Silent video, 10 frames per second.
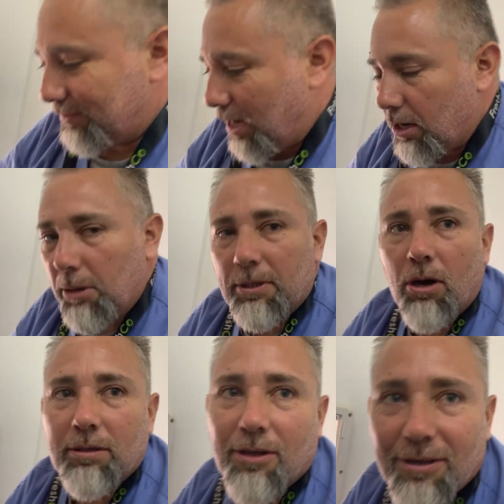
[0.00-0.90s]
I love
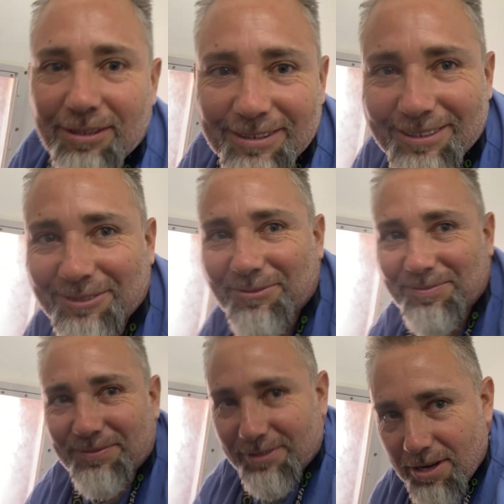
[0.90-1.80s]
all dogs.
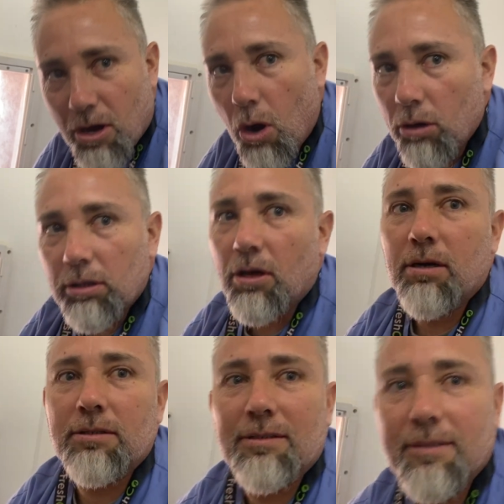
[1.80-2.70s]
All
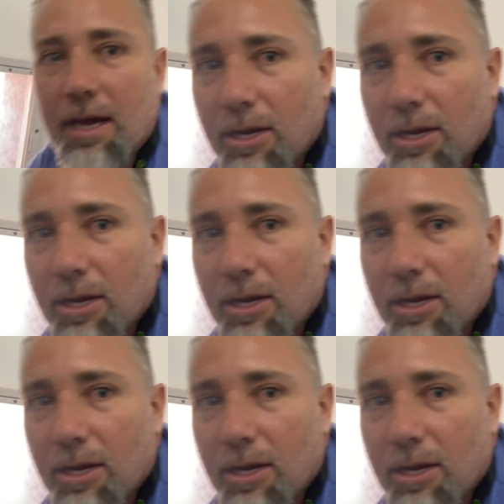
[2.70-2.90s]
dogs, I